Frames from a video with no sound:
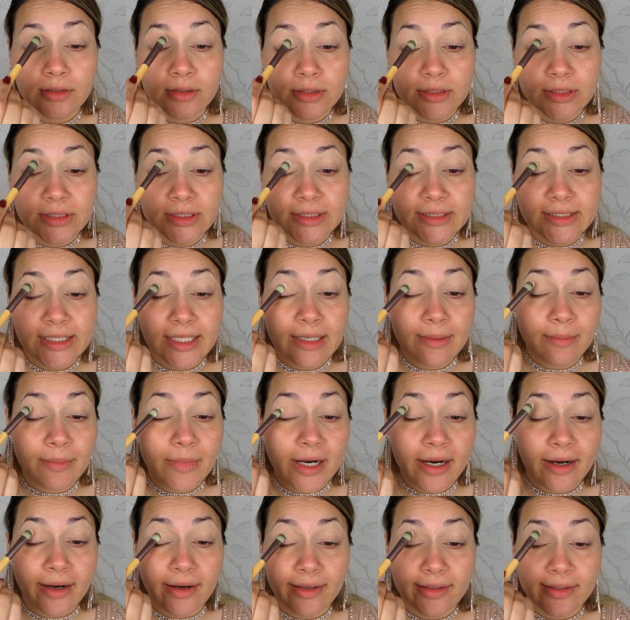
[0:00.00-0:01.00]
Set in my
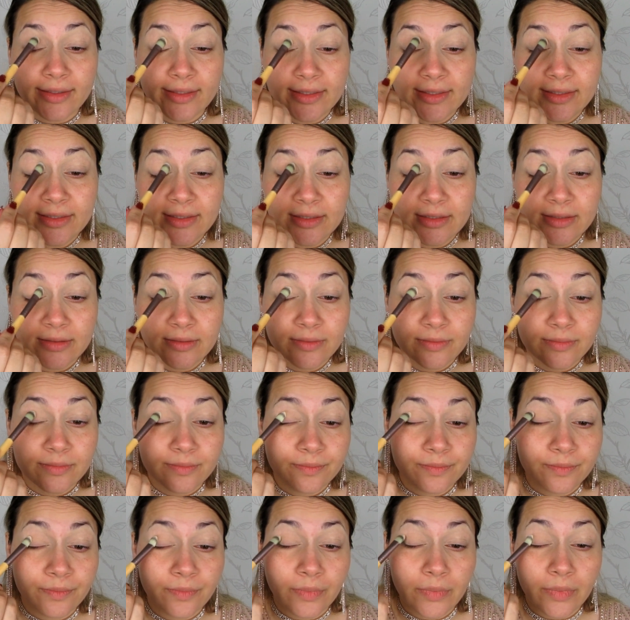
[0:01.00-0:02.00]
eyelid
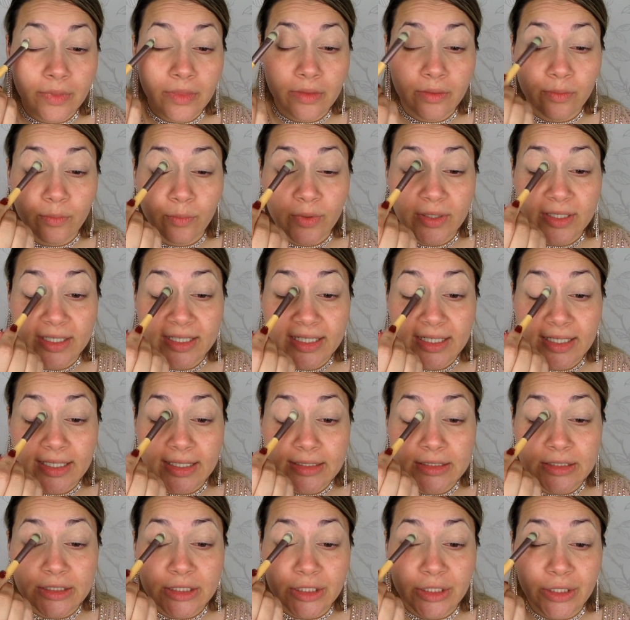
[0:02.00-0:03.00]
with it,
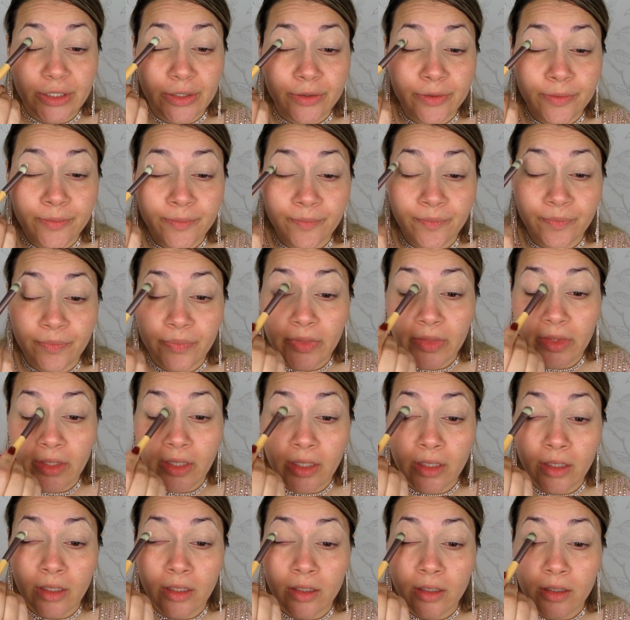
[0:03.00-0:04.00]
as you know.
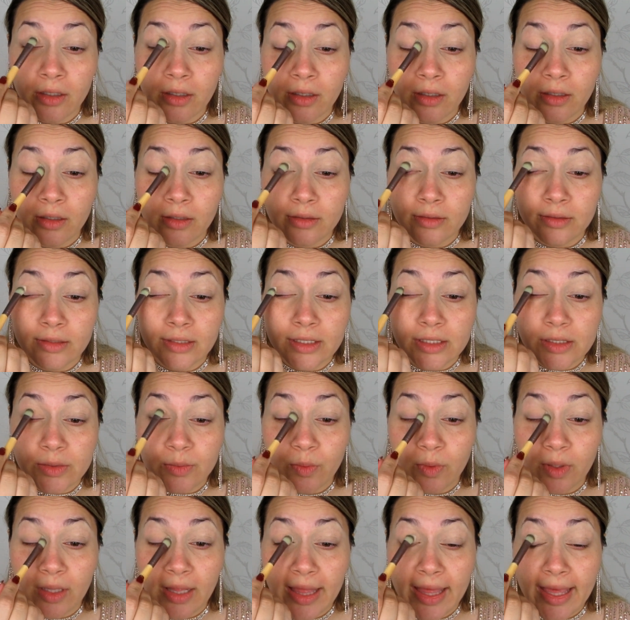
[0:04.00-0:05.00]
This
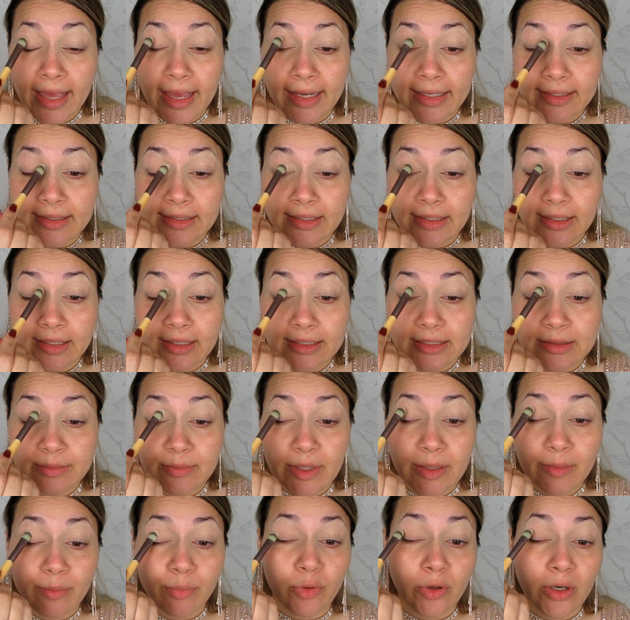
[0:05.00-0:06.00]
will act as
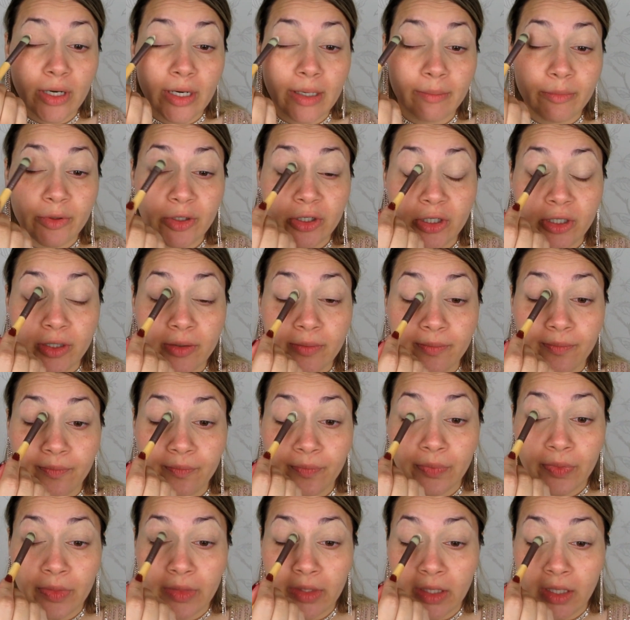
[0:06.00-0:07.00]
my primer.
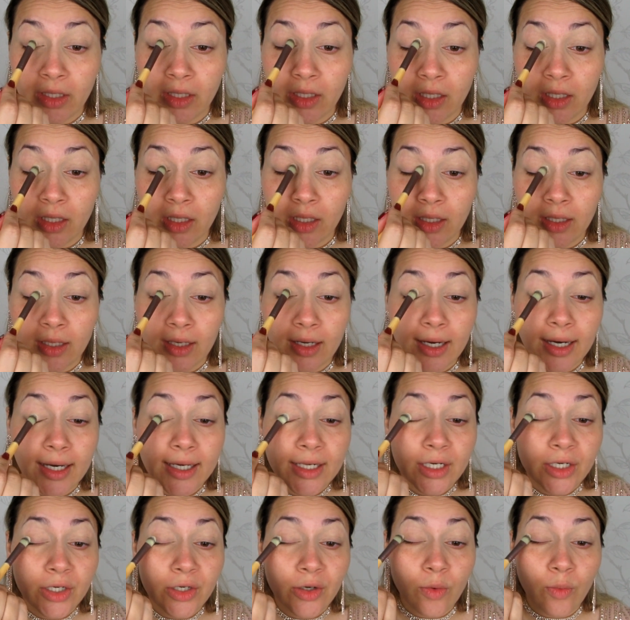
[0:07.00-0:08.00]
I
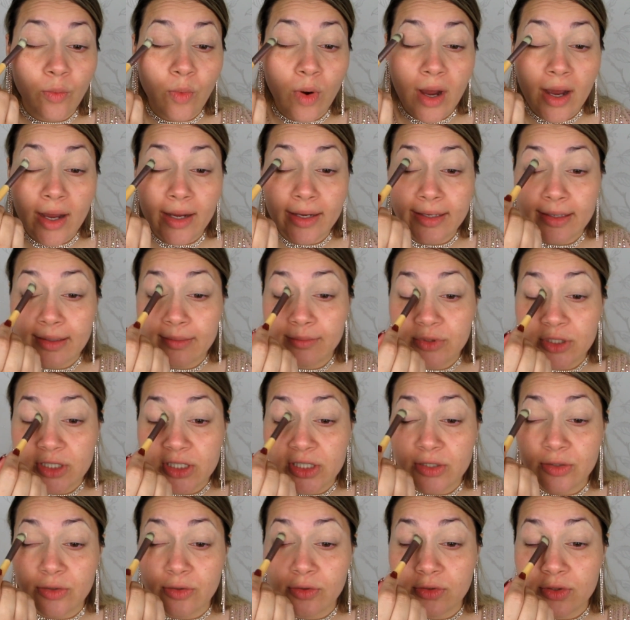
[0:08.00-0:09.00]
don't know why I'm
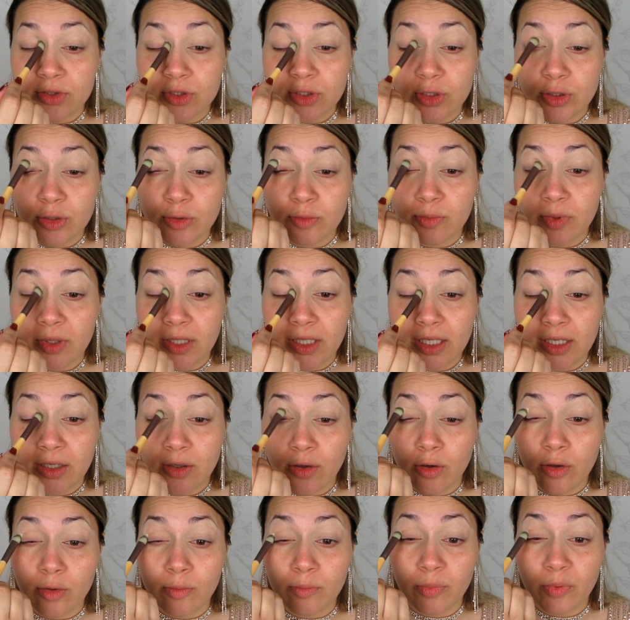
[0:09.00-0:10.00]
just not too big
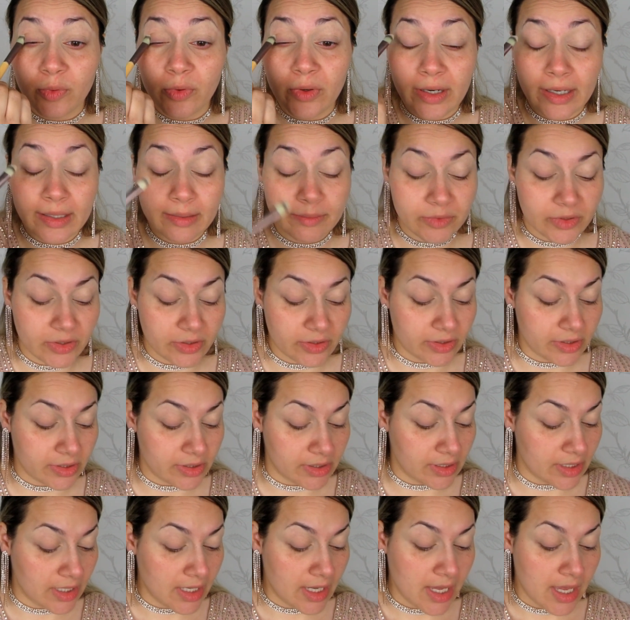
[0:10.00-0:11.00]
on
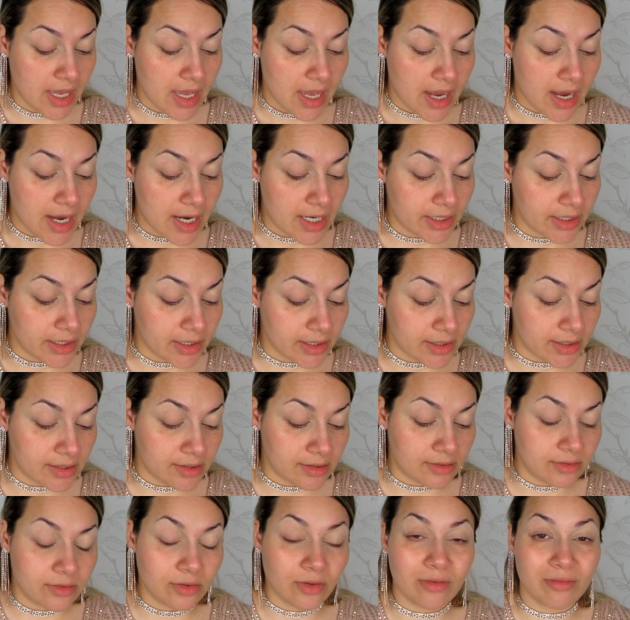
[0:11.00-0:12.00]
primers. I
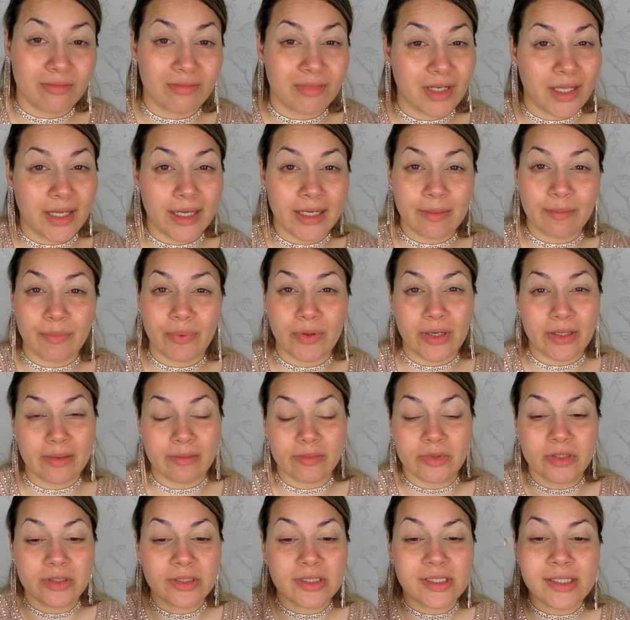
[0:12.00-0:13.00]
just don't like
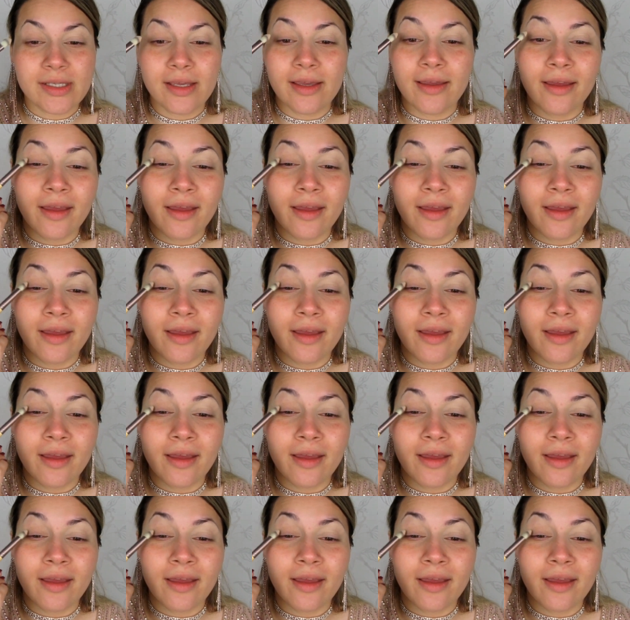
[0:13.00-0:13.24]
primers.